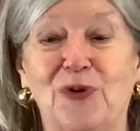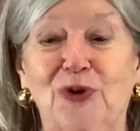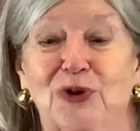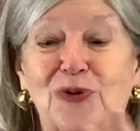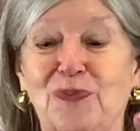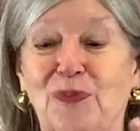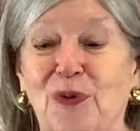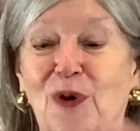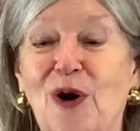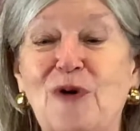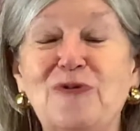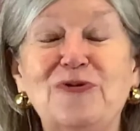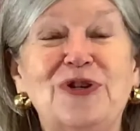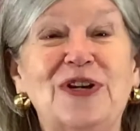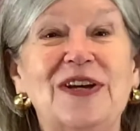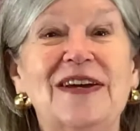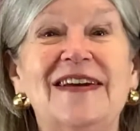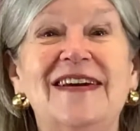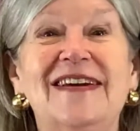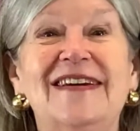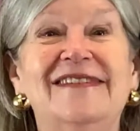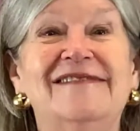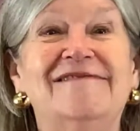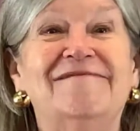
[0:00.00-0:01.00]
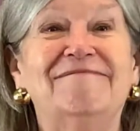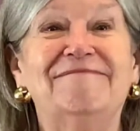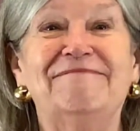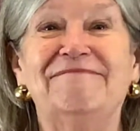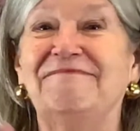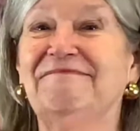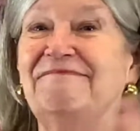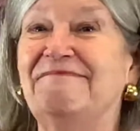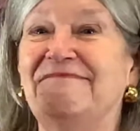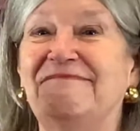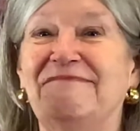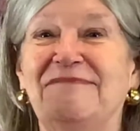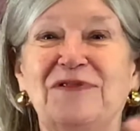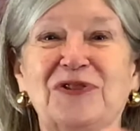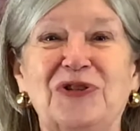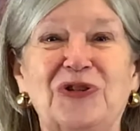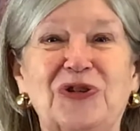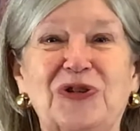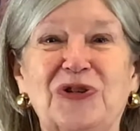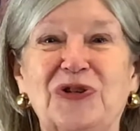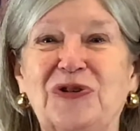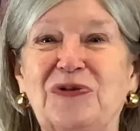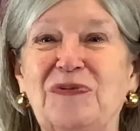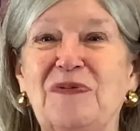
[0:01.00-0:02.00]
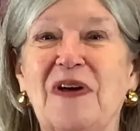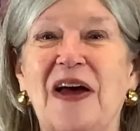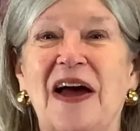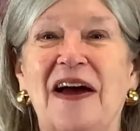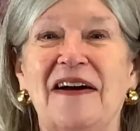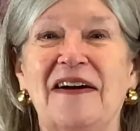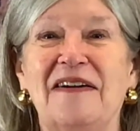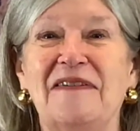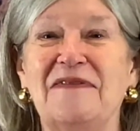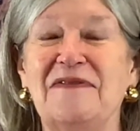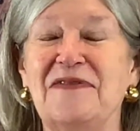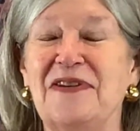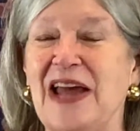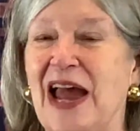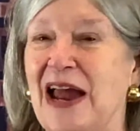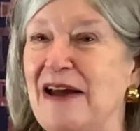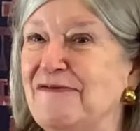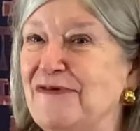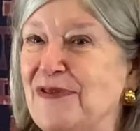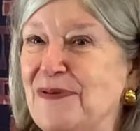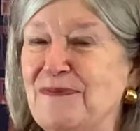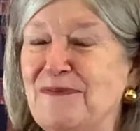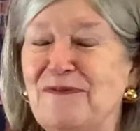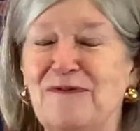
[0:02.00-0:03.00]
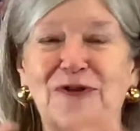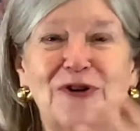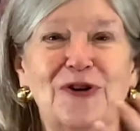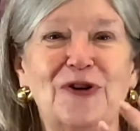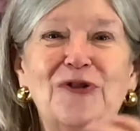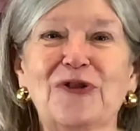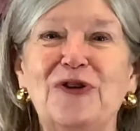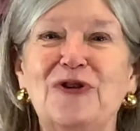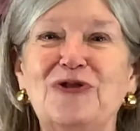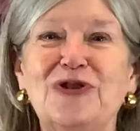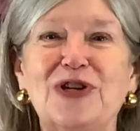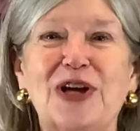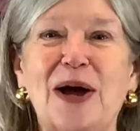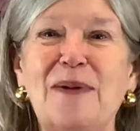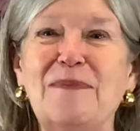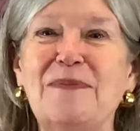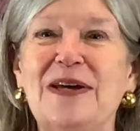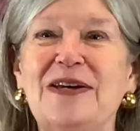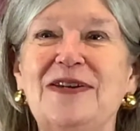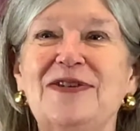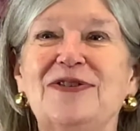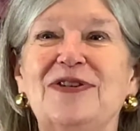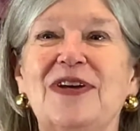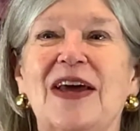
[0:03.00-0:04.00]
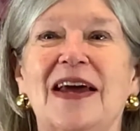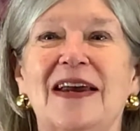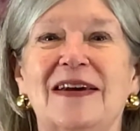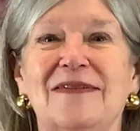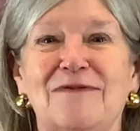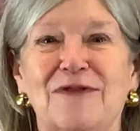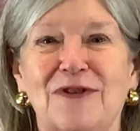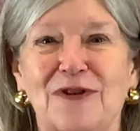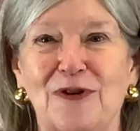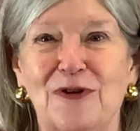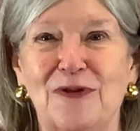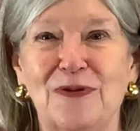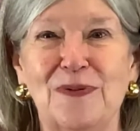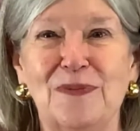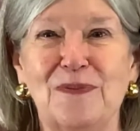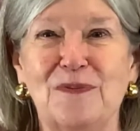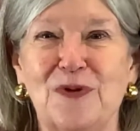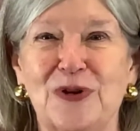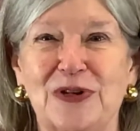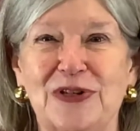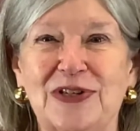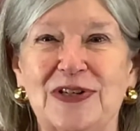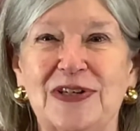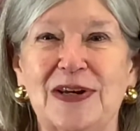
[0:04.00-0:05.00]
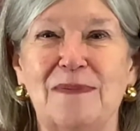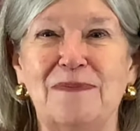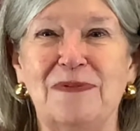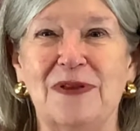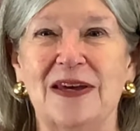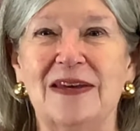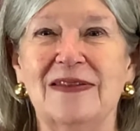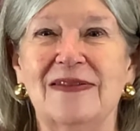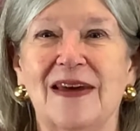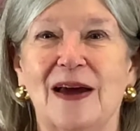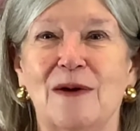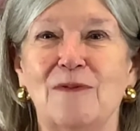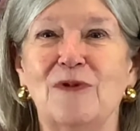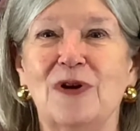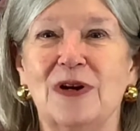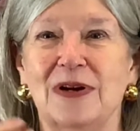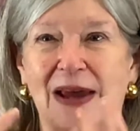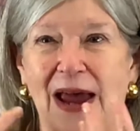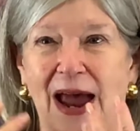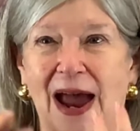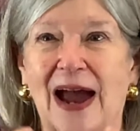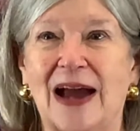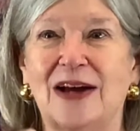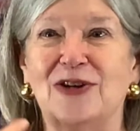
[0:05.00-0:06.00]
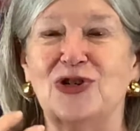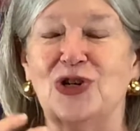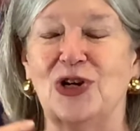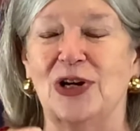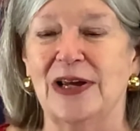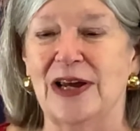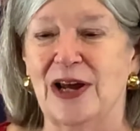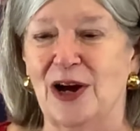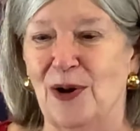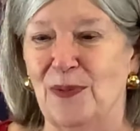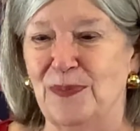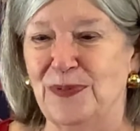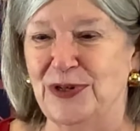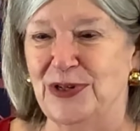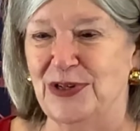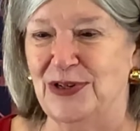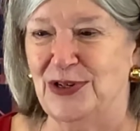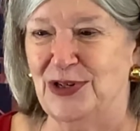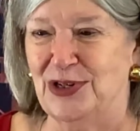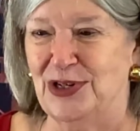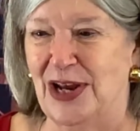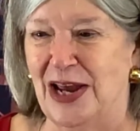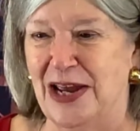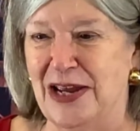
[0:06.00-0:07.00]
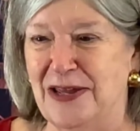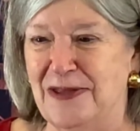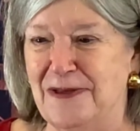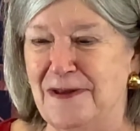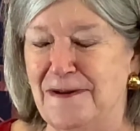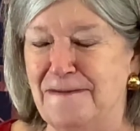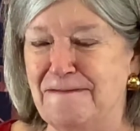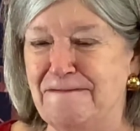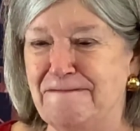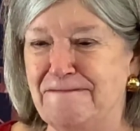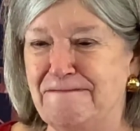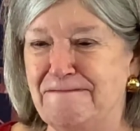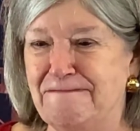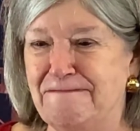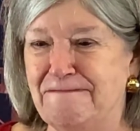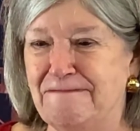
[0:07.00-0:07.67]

good protein, filled their tummies and filled them with something that would actually help sustain them.